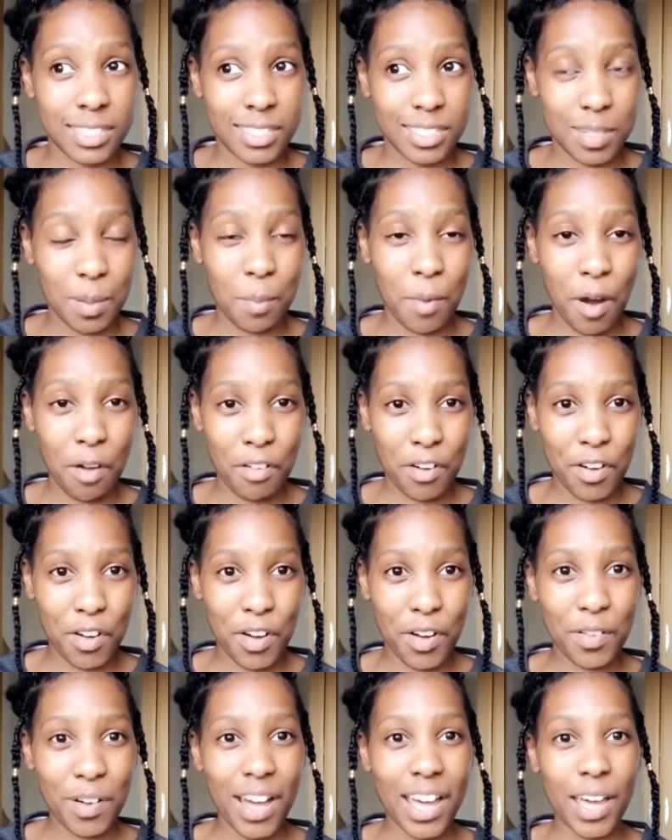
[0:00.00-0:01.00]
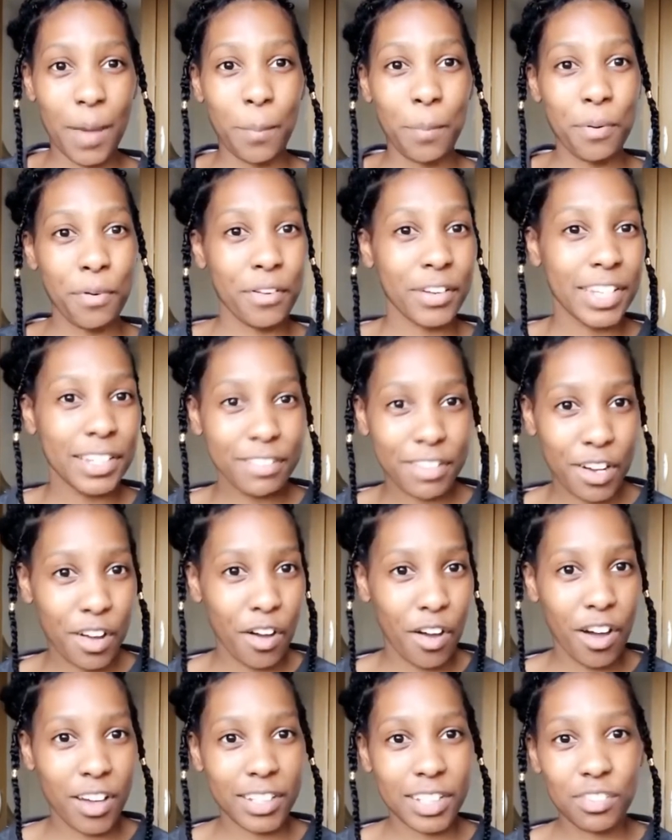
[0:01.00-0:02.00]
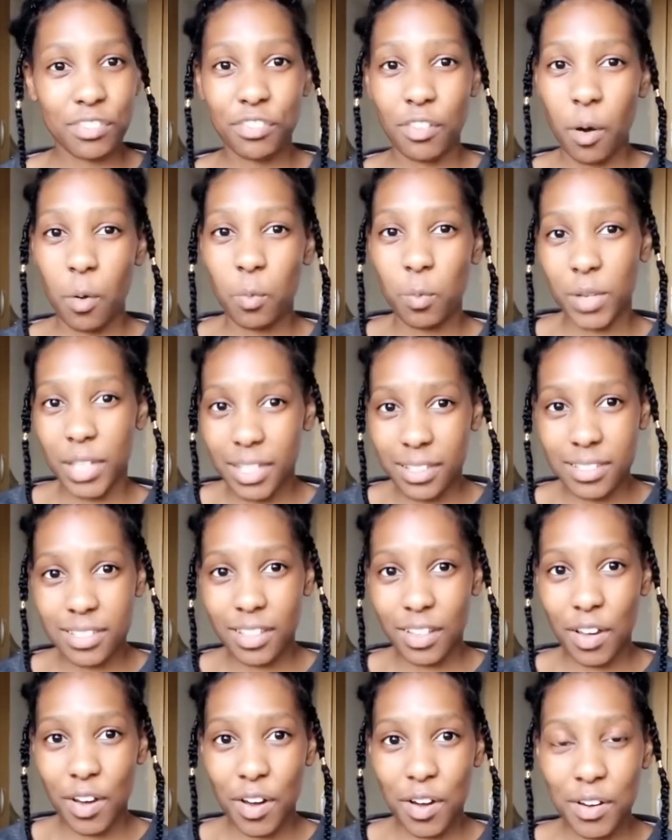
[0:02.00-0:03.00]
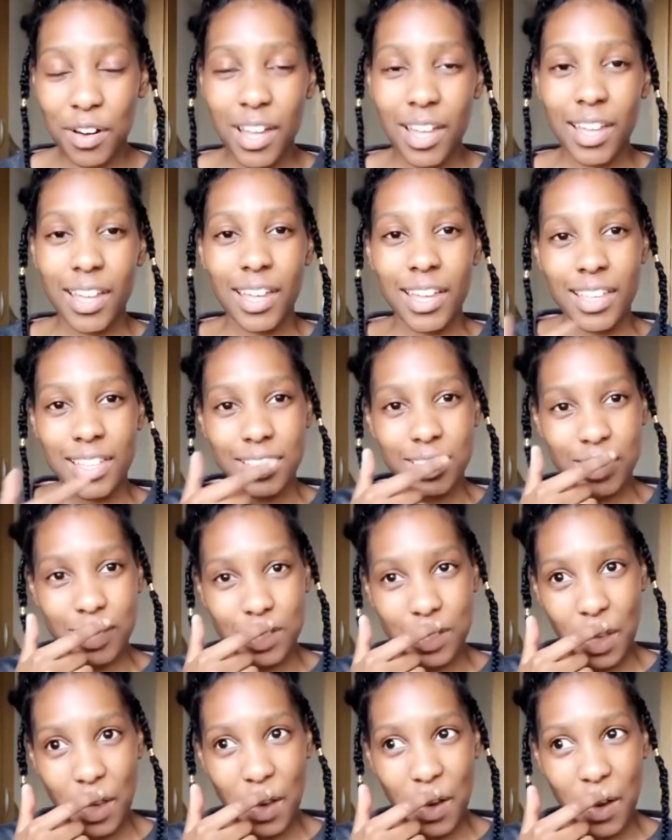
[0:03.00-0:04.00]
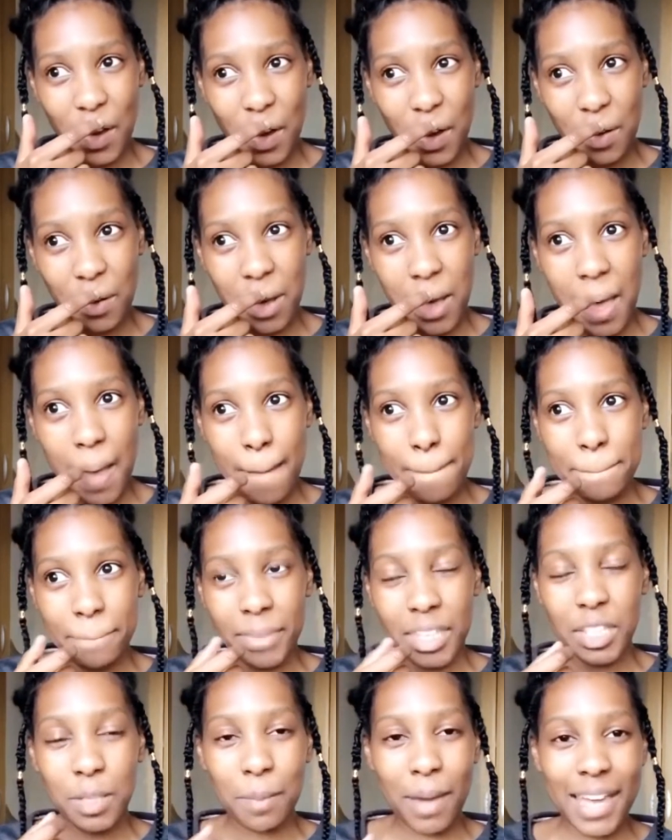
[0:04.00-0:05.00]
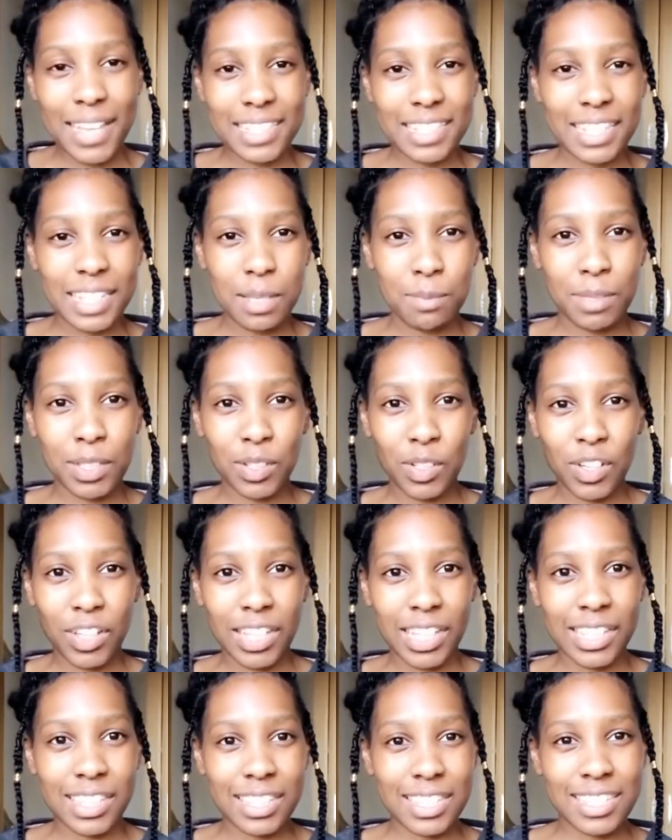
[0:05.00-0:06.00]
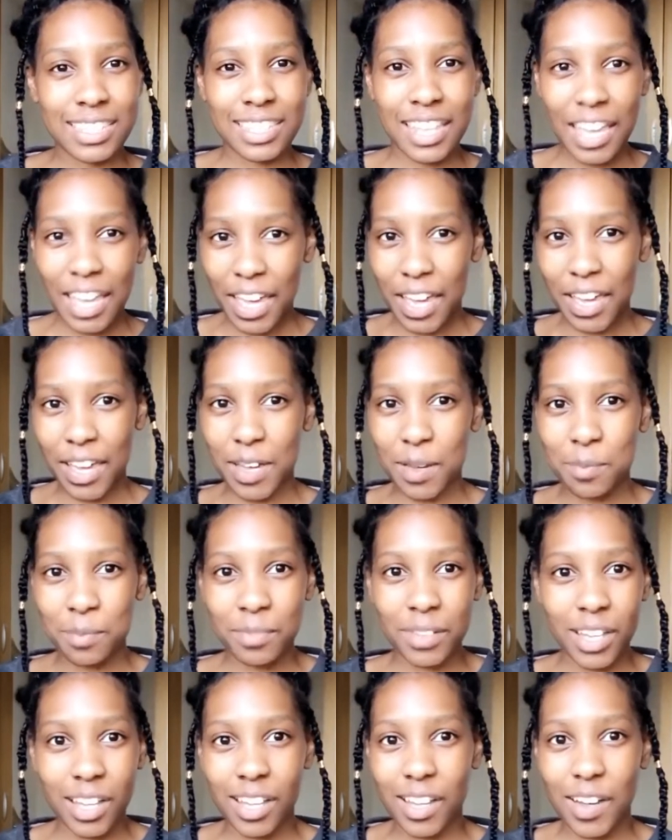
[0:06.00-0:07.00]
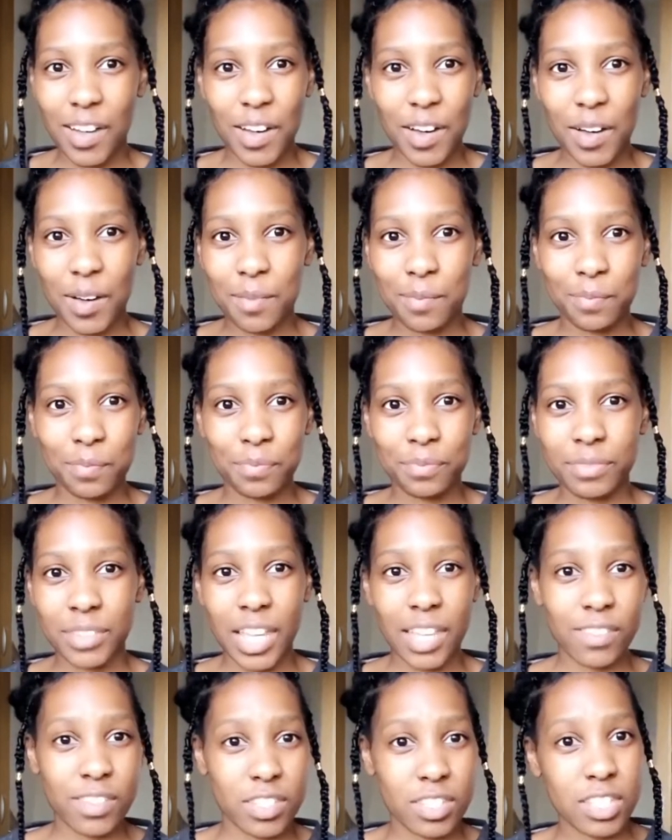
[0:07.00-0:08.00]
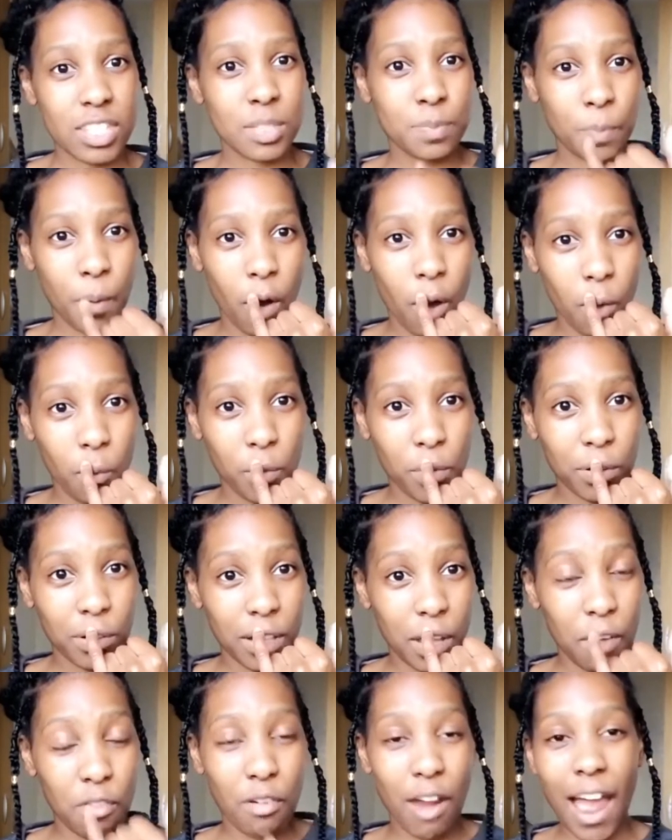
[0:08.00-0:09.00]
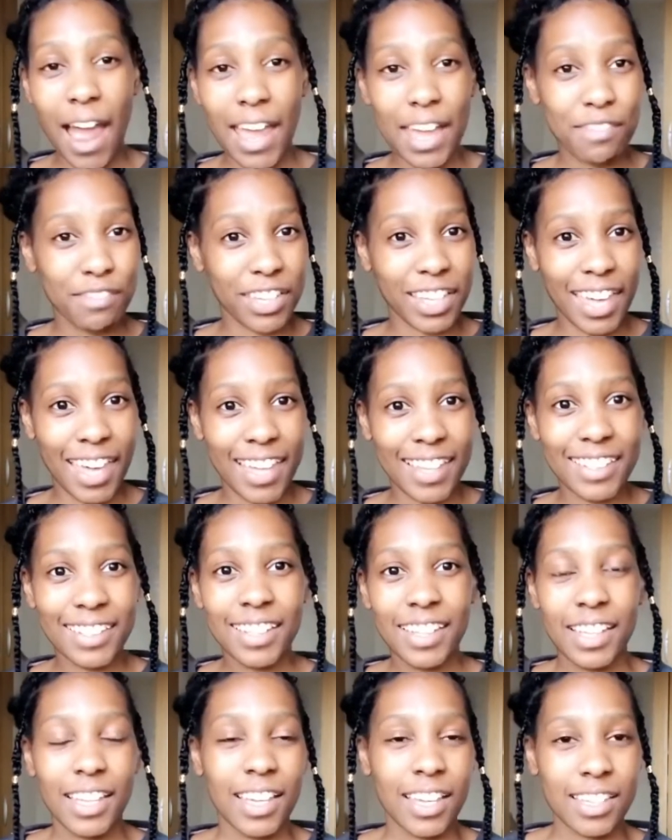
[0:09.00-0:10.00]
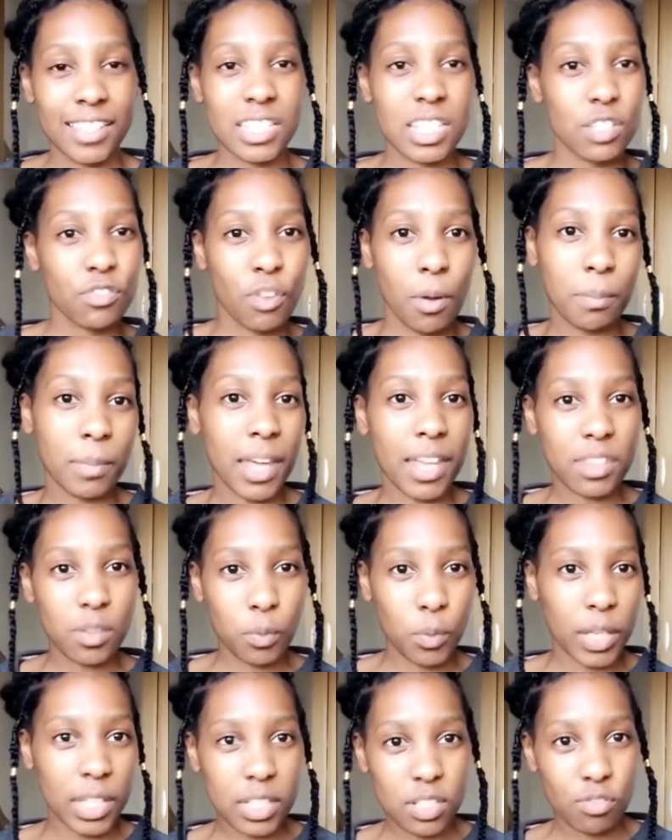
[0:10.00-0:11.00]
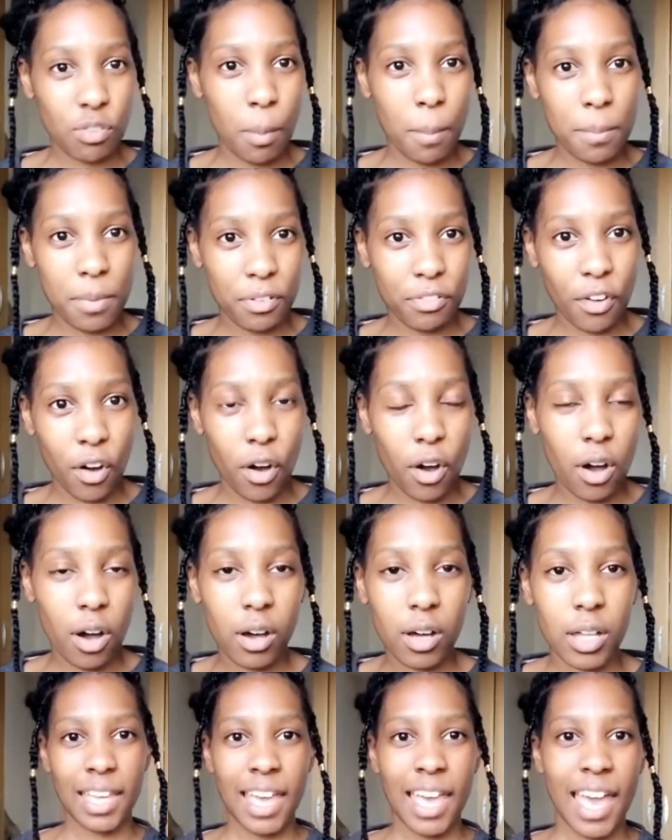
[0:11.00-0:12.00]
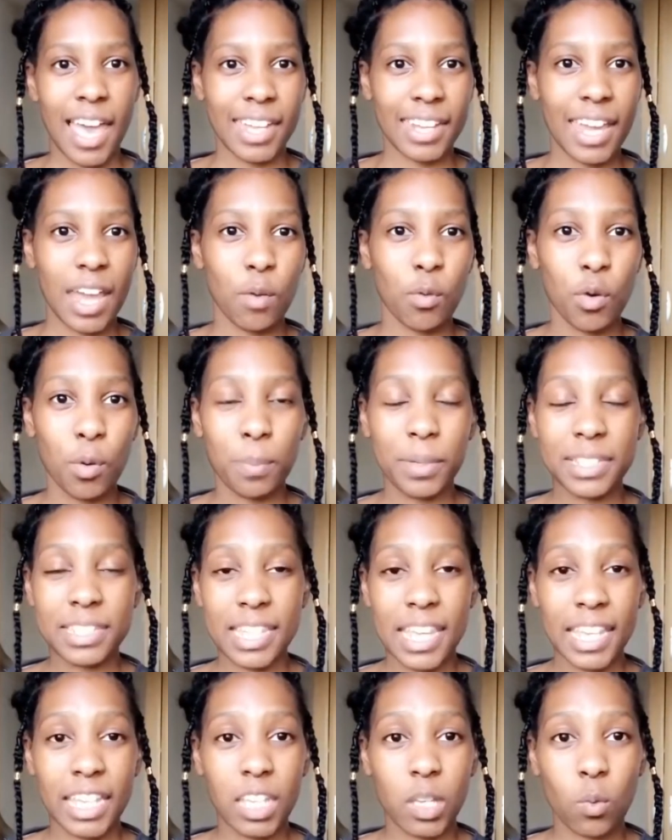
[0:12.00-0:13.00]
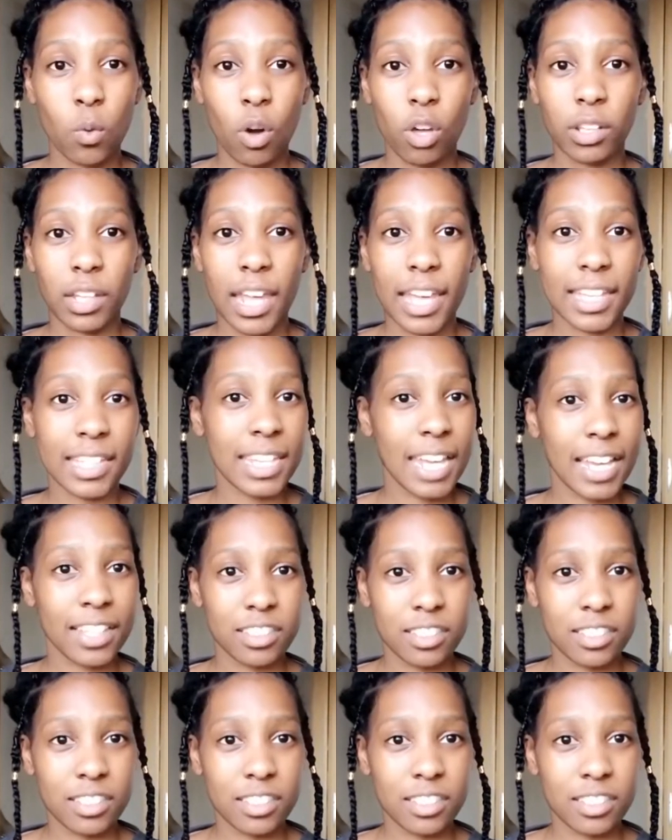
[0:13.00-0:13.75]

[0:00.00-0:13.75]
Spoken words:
tomorrow are pre-recorded from weeks ago, so you might see me looking the same, like this spot will arrive again because it's from like the weeks from before, and I will be taking you on like an